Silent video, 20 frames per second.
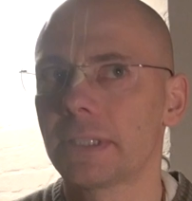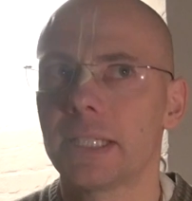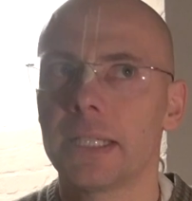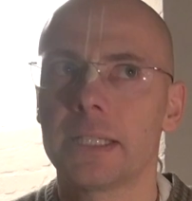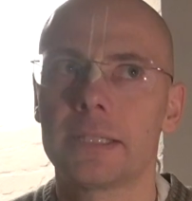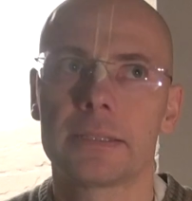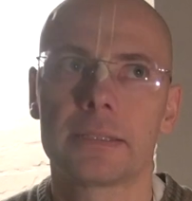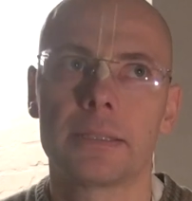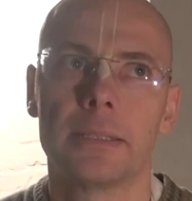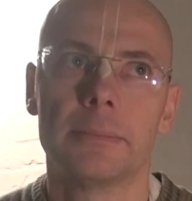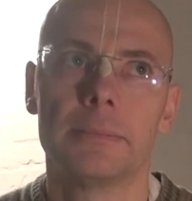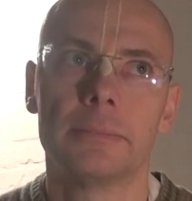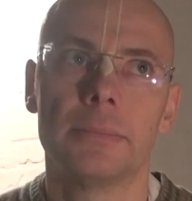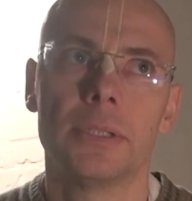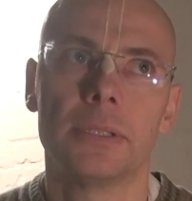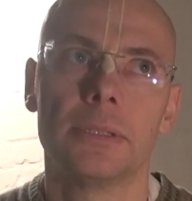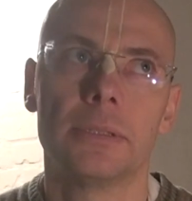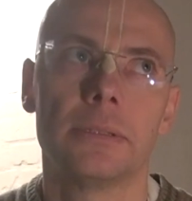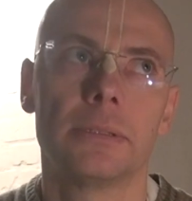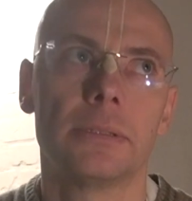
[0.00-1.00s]
like some
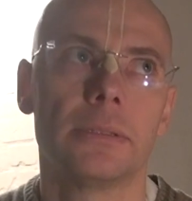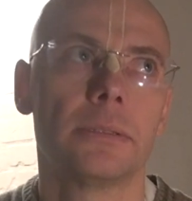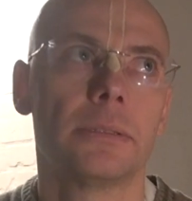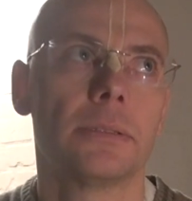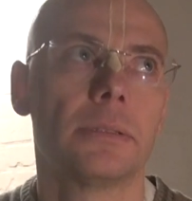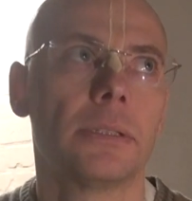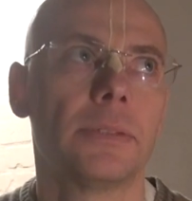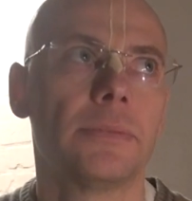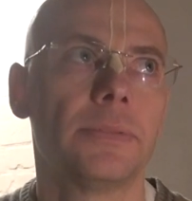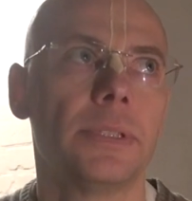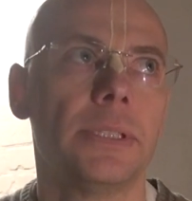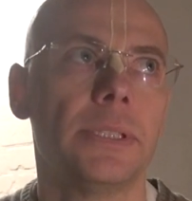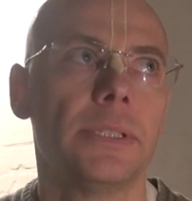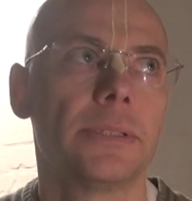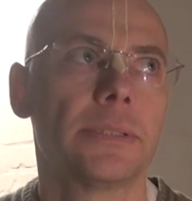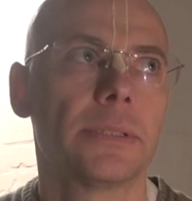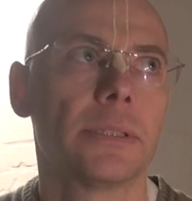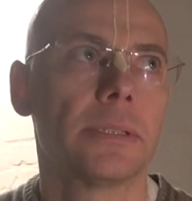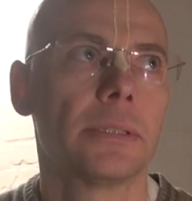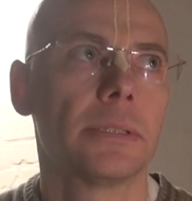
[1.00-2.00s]
of these